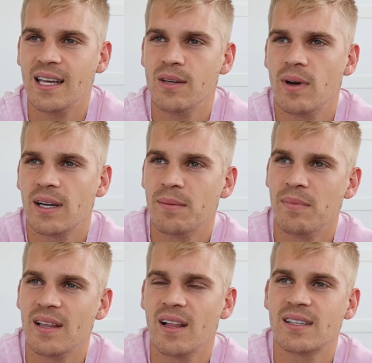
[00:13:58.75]
Anyone can
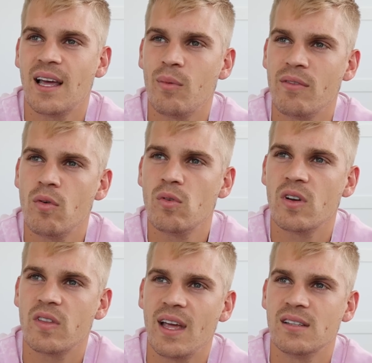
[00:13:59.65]
be like that. We've all
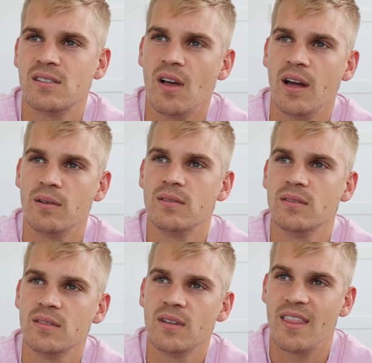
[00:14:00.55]
got that side
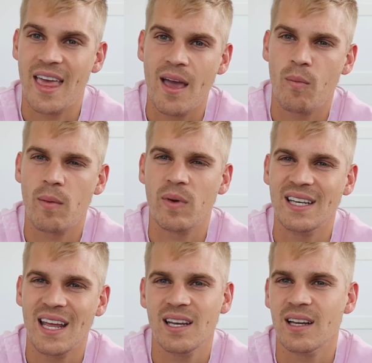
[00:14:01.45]
there when we
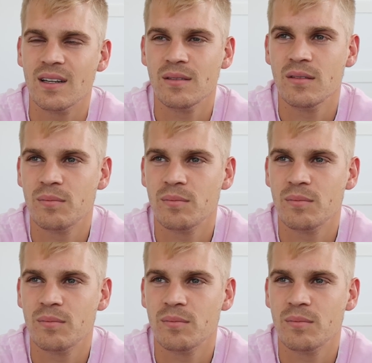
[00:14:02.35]
need it.